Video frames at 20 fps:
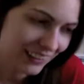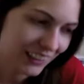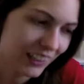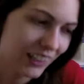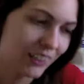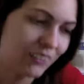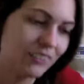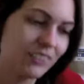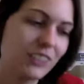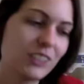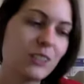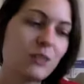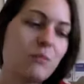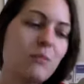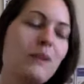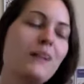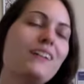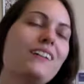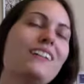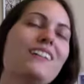of
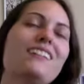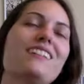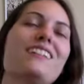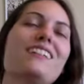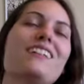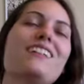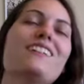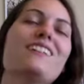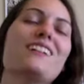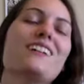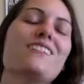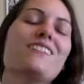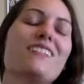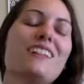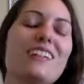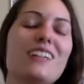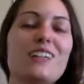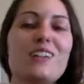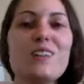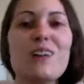experiencing
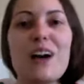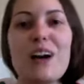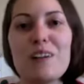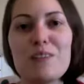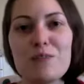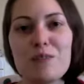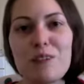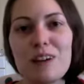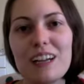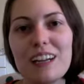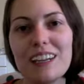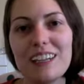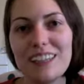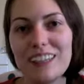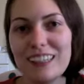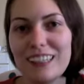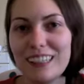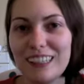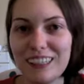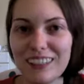something you have waited
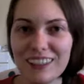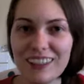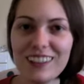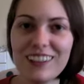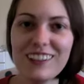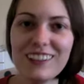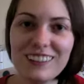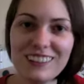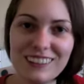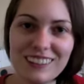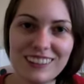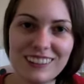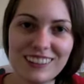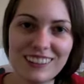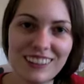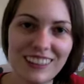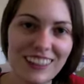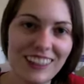years